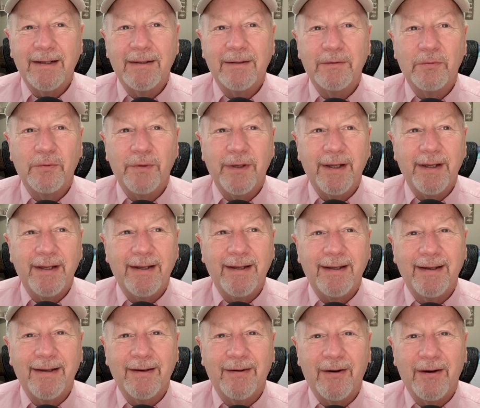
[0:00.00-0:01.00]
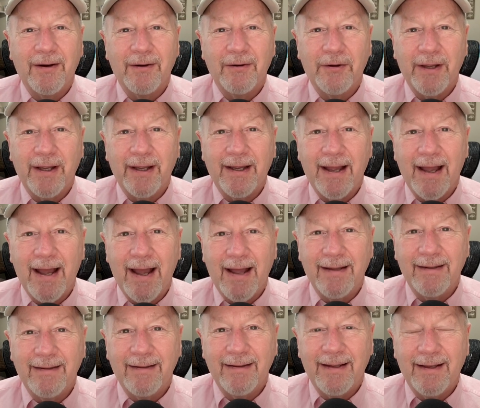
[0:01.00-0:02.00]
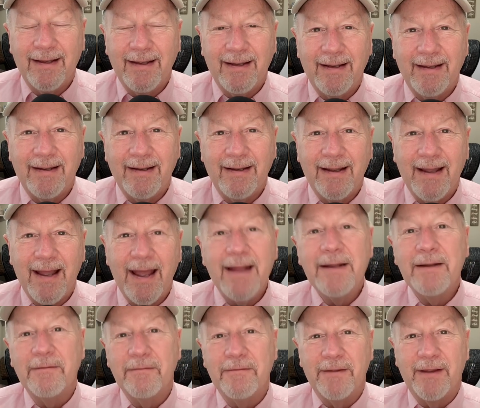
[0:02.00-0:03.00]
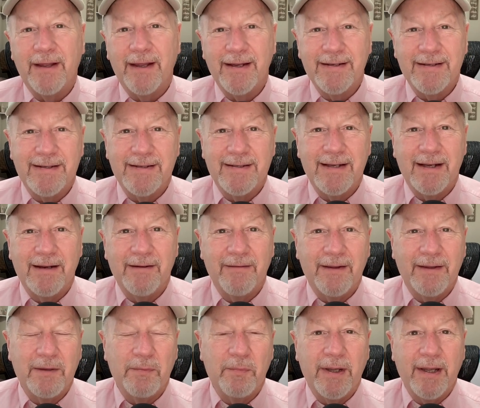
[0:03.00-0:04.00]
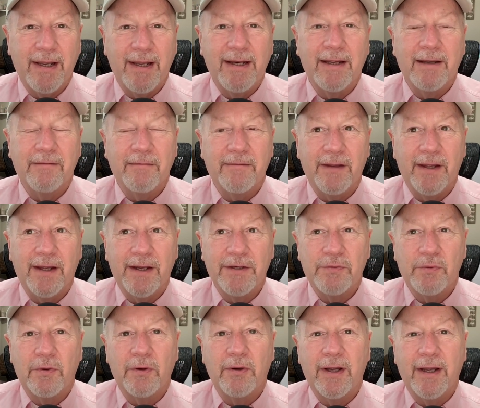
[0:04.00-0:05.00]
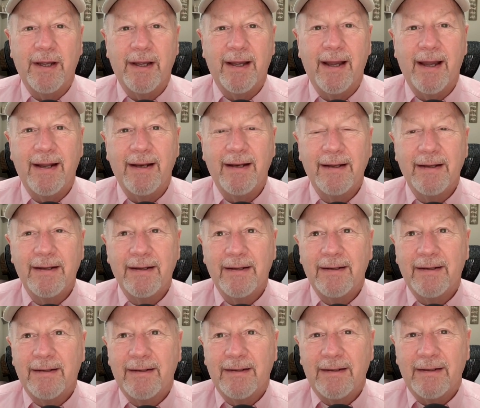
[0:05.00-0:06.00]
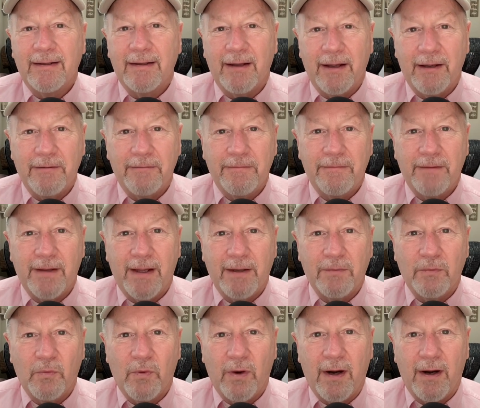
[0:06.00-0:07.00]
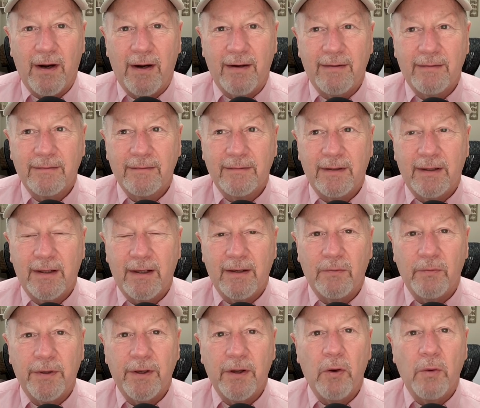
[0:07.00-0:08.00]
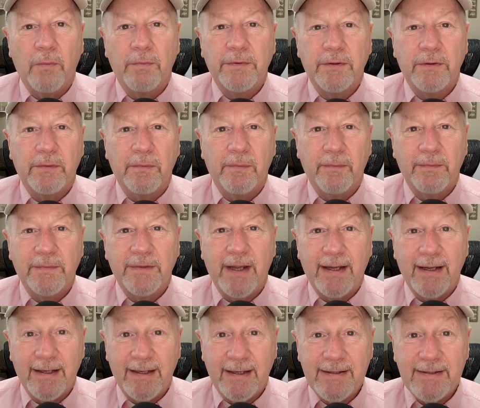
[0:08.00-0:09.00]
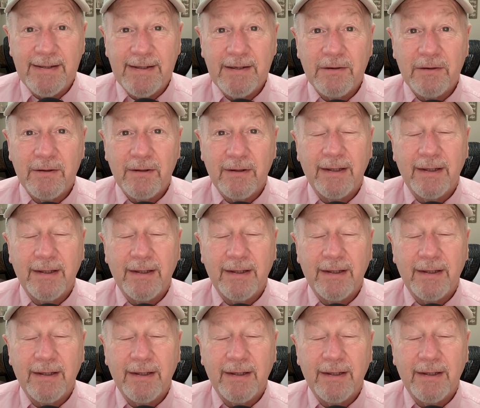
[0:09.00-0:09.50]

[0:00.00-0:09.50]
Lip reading: We are looking at the end of things instead of at the beginning of things. We're looking at life that where we hope to take it easier,